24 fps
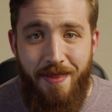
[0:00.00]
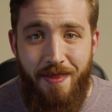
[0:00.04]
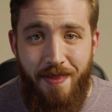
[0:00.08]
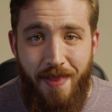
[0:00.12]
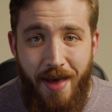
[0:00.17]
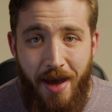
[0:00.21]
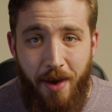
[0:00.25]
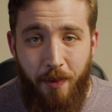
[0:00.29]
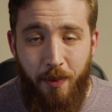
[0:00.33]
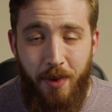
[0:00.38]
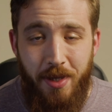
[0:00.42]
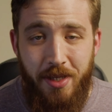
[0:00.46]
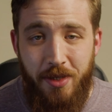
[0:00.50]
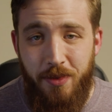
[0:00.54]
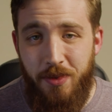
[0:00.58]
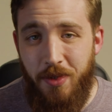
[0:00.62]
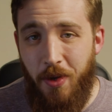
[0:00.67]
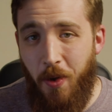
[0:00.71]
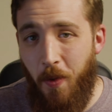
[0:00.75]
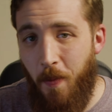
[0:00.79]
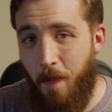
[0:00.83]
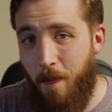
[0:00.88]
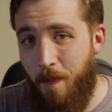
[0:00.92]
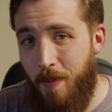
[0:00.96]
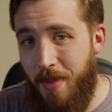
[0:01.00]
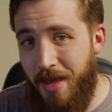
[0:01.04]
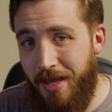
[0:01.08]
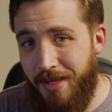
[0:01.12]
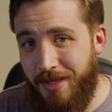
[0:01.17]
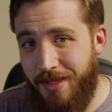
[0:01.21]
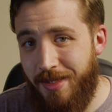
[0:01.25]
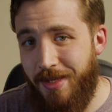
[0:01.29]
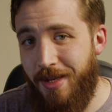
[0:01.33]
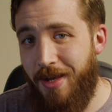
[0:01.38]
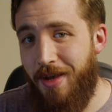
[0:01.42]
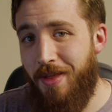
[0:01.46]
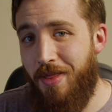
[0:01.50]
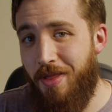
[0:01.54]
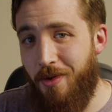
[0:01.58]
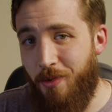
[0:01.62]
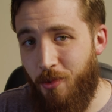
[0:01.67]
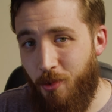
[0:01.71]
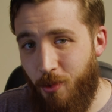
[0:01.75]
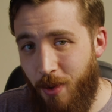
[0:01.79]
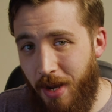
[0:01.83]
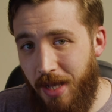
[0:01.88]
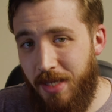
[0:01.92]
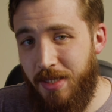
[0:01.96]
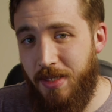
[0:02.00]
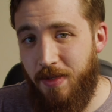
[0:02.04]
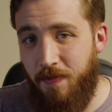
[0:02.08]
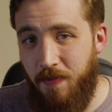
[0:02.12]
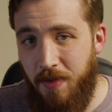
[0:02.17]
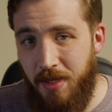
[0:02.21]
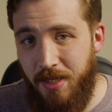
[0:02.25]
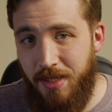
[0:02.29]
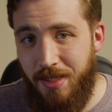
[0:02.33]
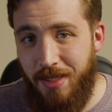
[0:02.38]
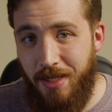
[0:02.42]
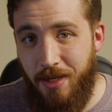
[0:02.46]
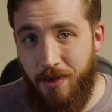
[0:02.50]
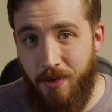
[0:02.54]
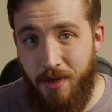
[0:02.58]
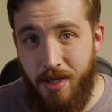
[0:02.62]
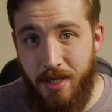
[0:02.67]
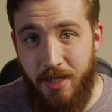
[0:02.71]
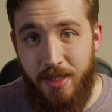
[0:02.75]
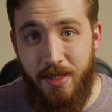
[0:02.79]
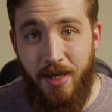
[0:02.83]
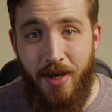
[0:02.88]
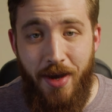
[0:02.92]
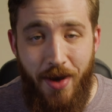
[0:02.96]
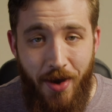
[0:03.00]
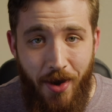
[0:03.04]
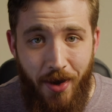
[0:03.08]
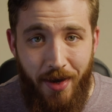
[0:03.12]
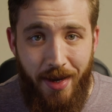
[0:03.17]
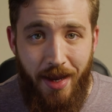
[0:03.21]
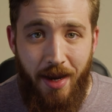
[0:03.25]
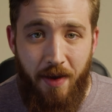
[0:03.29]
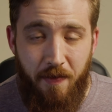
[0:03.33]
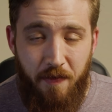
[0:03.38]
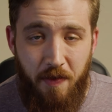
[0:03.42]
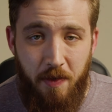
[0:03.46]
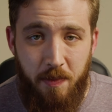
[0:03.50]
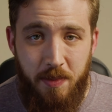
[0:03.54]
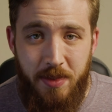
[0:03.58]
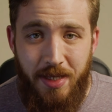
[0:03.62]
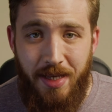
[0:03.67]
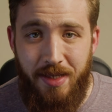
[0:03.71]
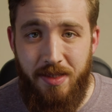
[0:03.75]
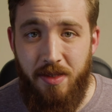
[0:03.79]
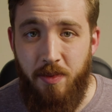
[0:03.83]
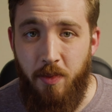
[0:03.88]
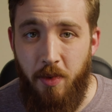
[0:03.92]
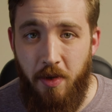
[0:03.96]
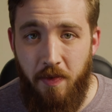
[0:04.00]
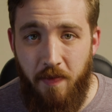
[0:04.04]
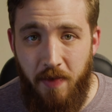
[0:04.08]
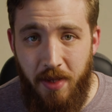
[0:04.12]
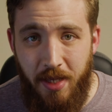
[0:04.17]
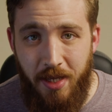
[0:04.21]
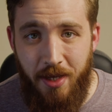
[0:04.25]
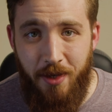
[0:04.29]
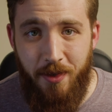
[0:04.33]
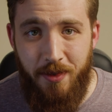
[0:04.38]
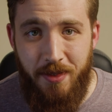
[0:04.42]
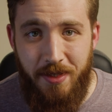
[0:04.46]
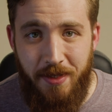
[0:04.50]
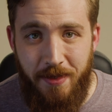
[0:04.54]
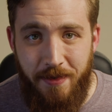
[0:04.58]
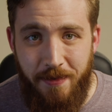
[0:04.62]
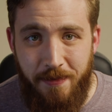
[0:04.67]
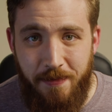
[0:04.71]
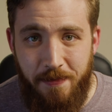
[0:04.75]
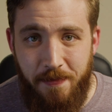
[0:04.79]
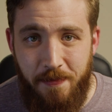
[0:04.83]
That way you don't miss the rest of this series on how to film testimony videos.